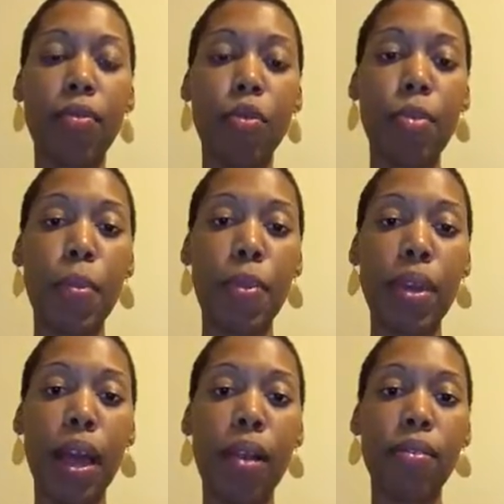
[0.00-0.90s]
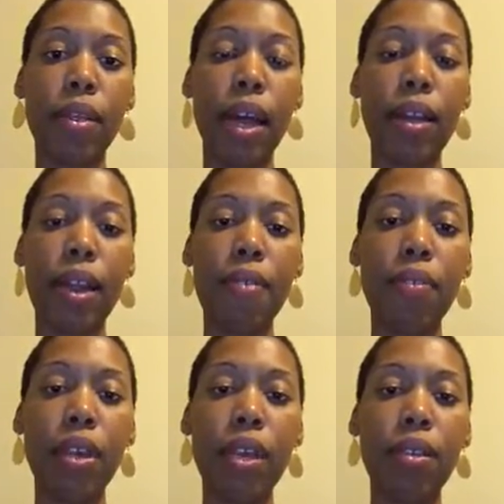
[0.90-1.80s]
And remember now, not
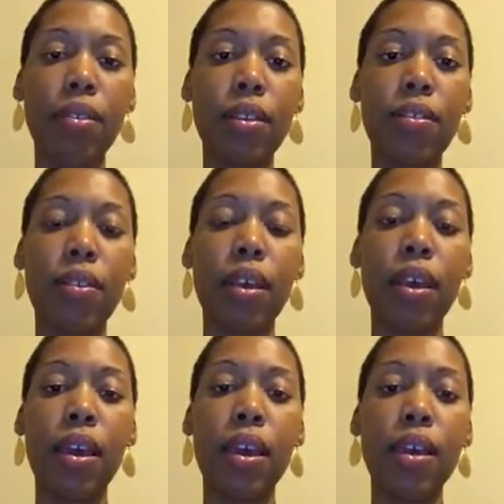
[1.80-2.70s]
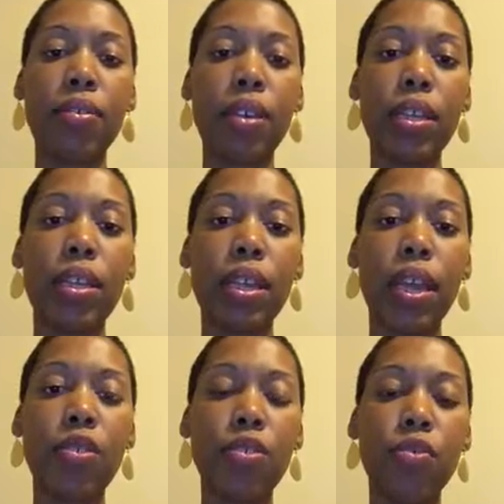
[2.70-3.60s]
every illness is an
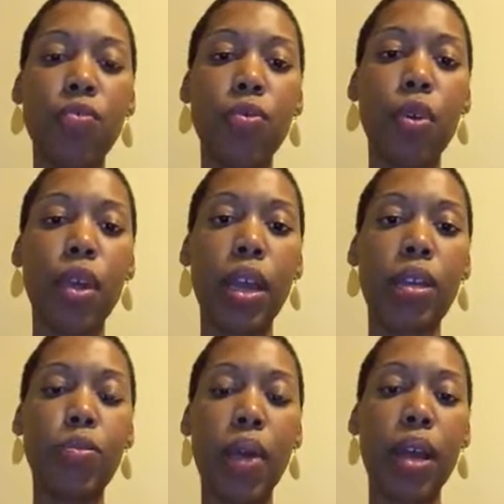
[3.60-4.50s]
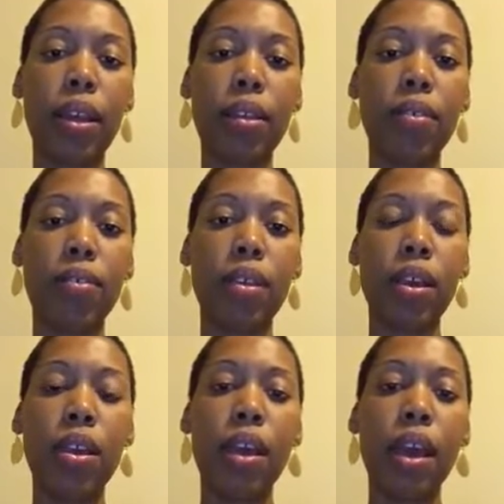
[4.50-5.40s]
indication for antibiotics.
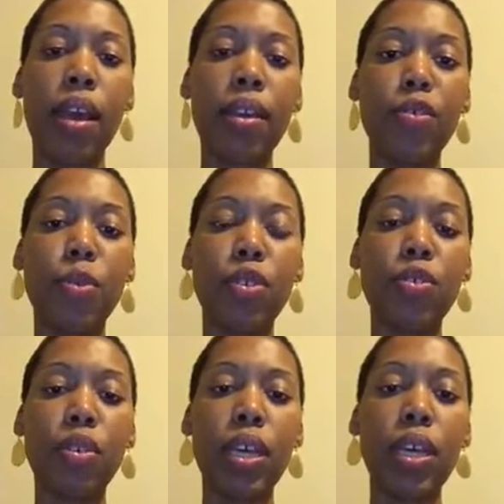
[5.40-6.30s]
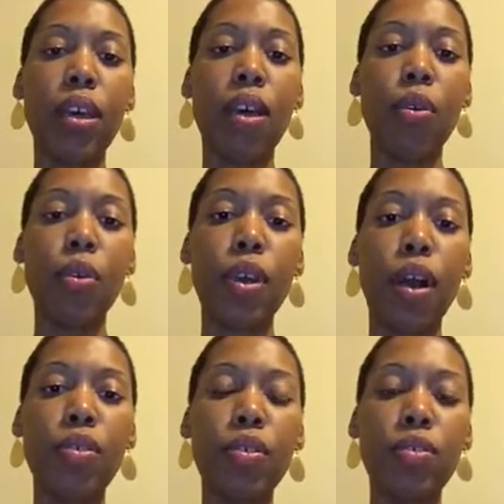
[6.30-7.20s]
And especially, we
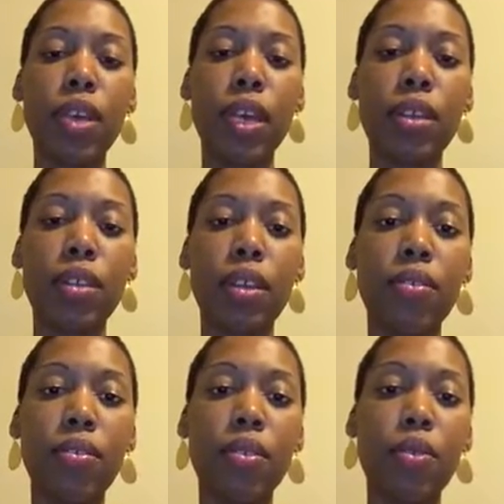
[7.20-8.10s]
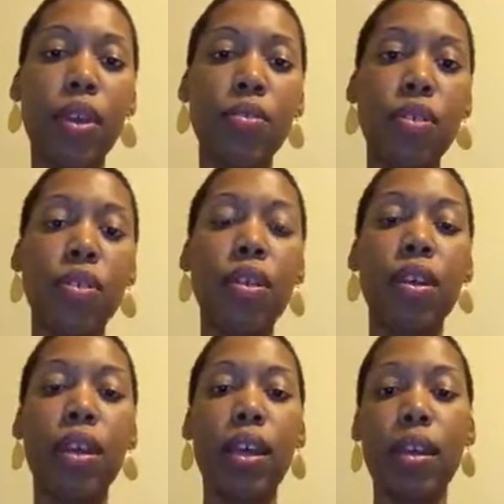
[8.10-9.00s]
also take into consideration
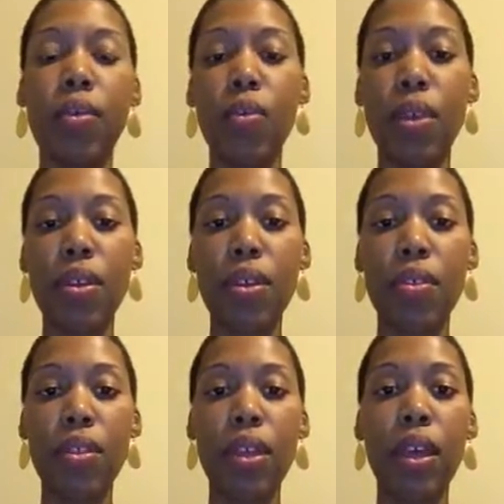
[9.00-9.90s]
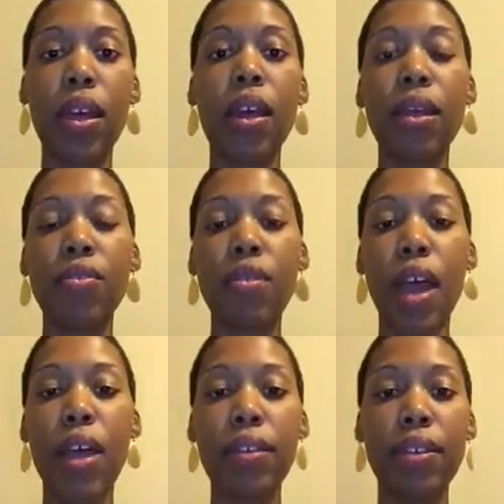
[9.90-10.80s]
whether the
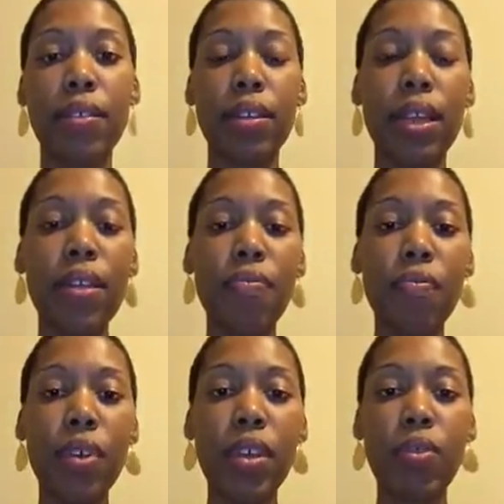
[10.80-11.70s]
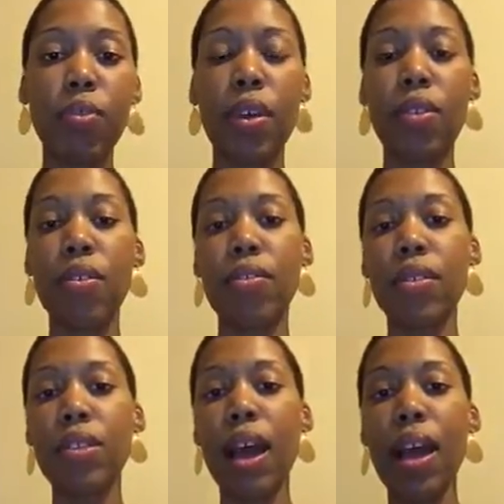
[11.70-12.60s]
child is an infant, whether it's
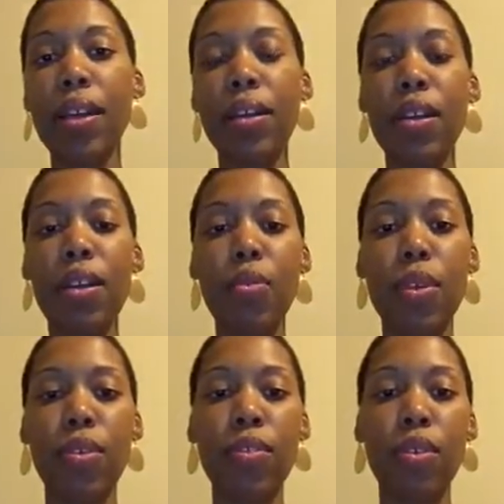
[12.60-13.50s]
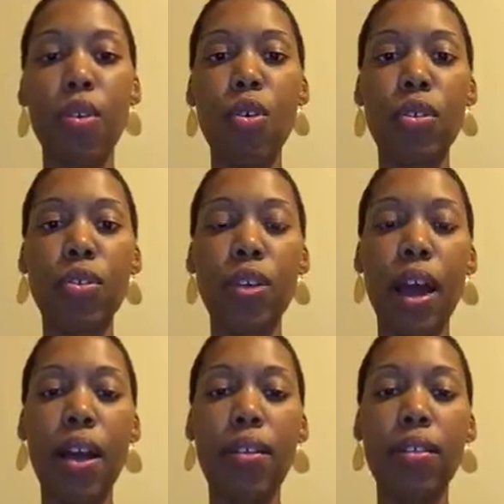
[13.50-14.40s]
a toddler, whether it's an older
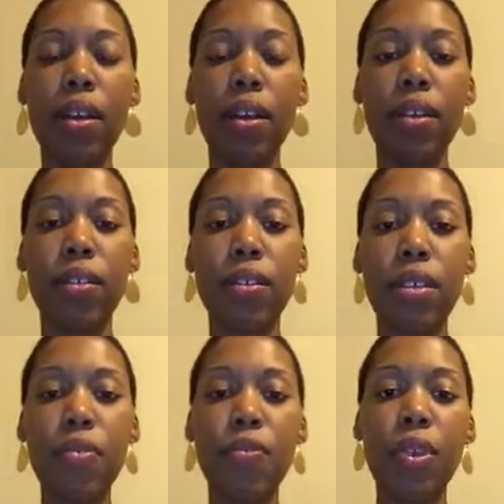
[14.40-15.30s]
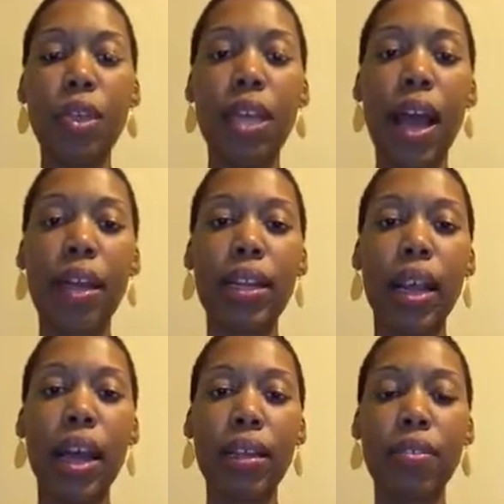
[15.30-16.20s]
child, different
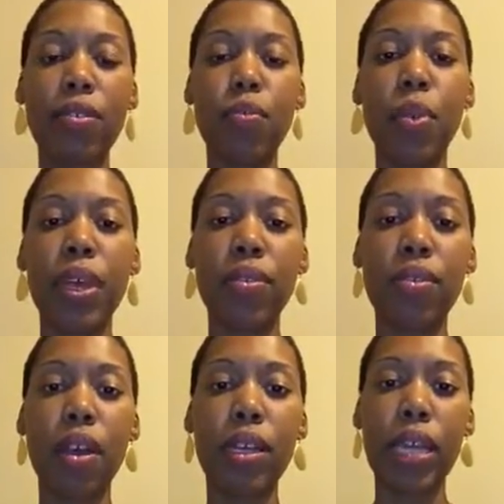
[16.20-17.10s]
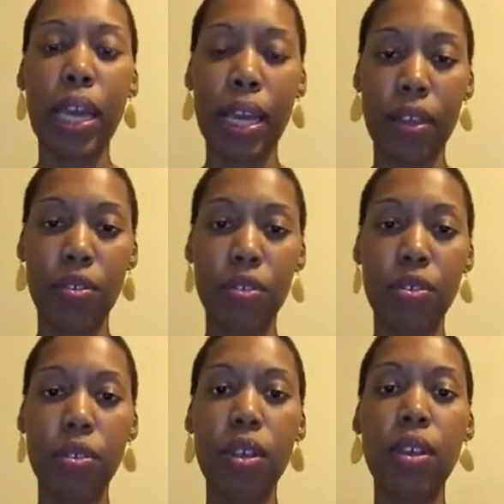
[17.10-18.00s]
guidelines based on
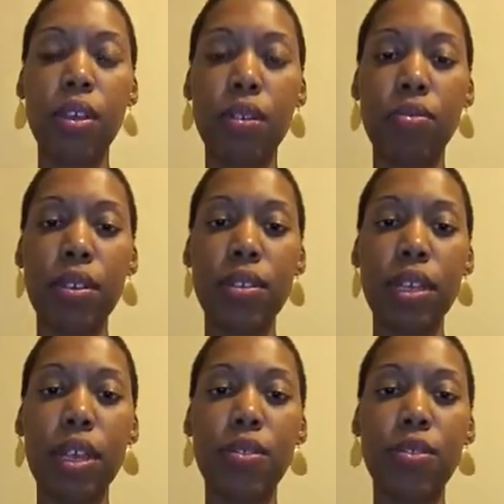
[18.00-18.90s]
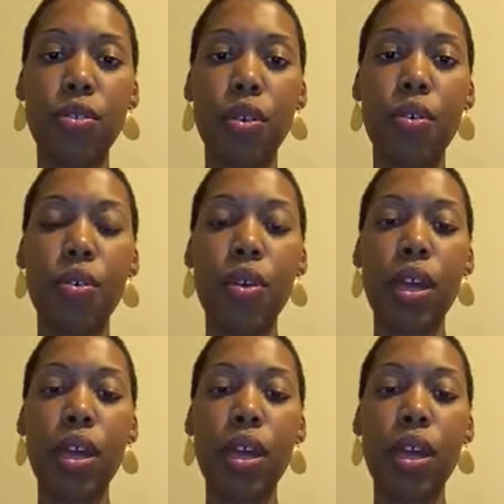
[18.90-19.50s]
age, just to let you know.